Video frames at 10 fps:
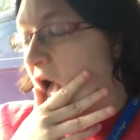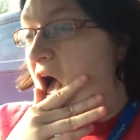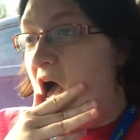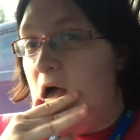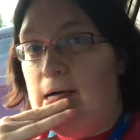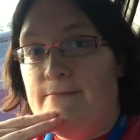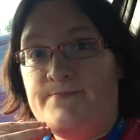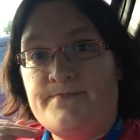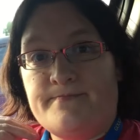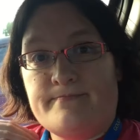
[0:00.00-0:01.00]
I thought it was a
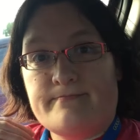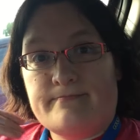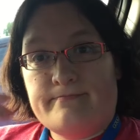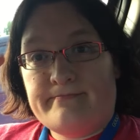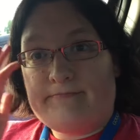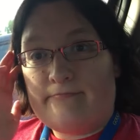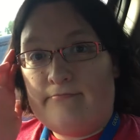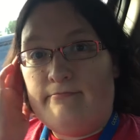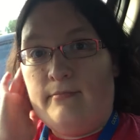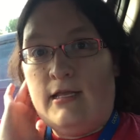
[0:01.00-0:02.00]
whack trailer.
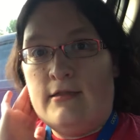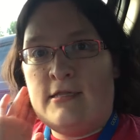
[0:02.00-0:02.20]
You